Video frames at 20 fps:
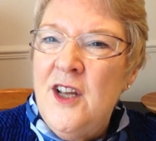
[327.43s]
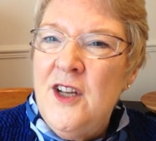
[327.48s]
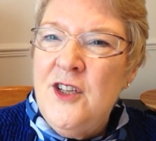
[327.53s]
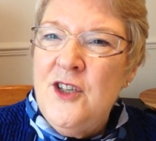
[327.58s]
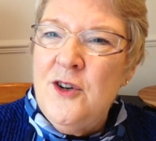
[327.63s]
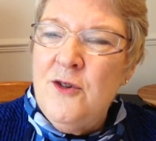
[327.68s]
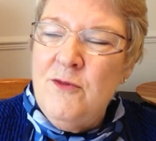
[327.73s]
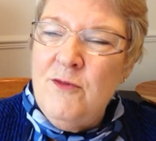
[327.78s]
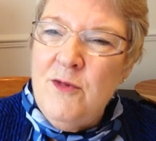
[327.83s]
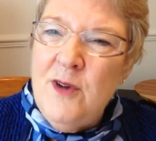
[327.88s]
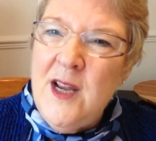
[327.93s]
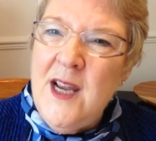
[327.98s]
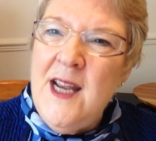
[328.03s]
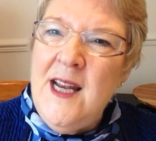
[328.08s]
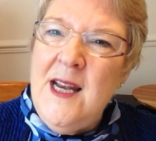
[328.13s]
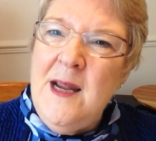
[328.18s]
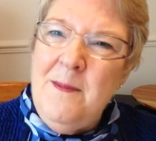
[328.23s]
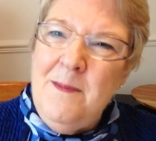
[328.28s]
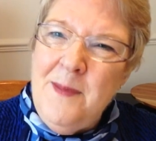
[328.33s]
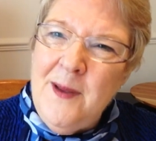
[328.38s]
to
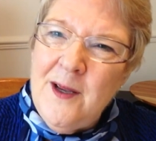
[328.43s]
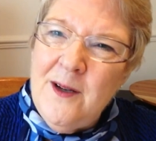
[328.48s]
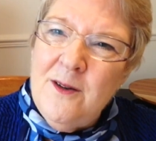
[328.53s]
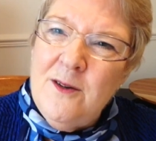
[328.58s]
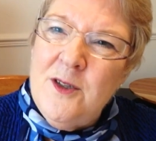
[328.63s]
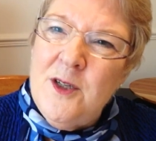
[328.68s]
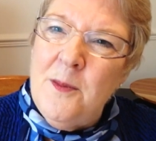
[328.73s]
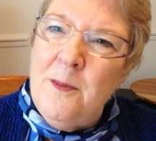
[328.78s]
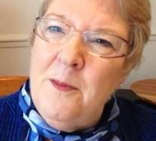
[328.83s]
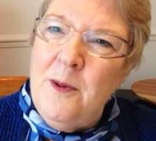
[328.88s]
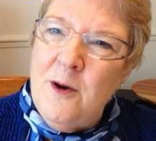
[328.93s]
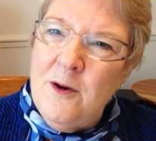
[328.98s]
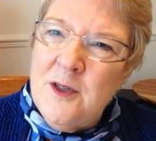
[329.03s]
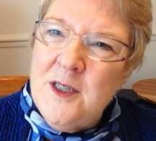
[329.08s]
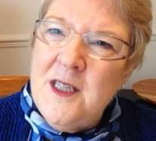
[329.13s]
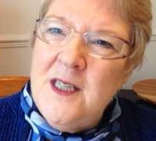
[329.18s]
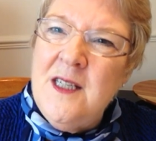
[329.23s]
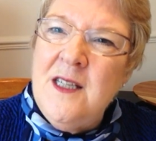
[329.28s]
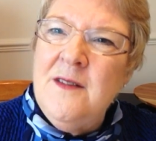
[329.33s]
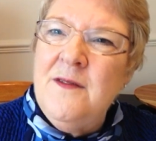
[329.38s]
really build a
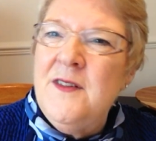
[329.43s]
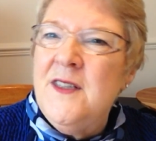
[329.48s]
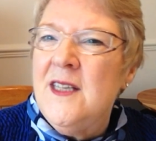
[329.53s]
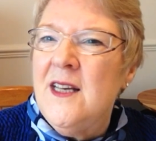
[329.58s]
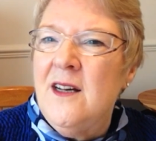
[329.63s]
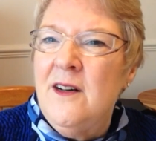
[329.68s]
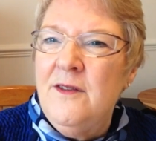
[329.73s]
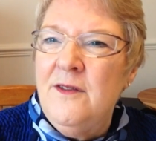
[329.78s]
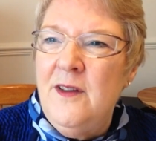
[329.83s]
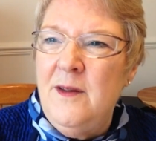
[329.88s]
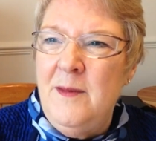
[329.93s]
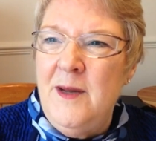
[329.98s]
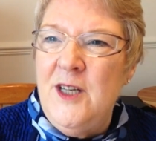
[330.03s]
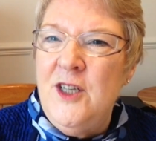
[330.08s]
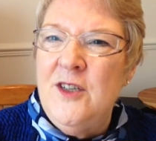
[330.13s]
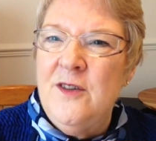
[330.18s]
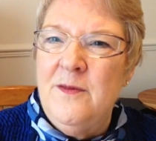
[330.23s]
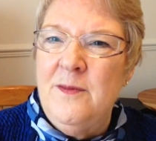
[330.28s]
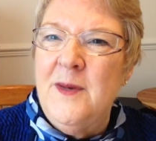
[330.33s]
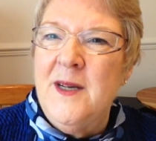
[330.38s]
positive
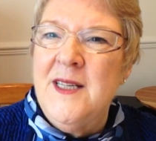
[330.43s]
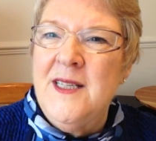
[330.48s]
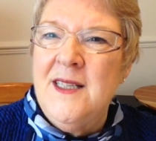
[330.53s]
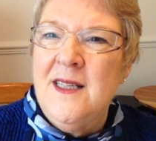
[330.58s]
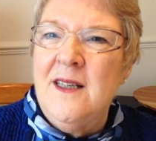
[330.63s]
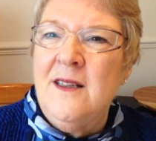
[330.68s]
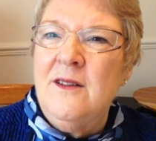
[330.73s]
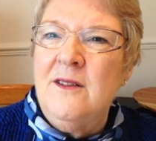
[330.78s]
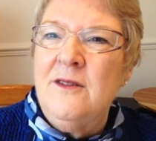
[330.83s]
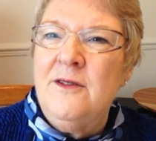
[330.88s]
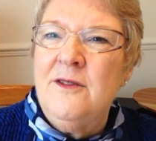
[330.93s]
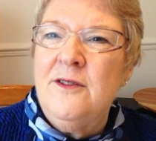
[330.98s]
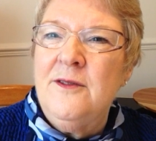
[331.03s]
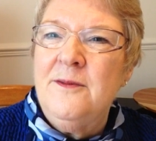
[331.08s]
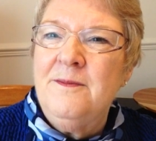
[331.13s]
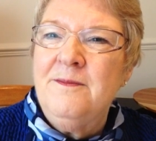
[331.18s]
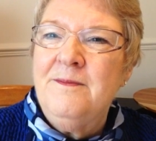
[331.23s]
self-image of myself.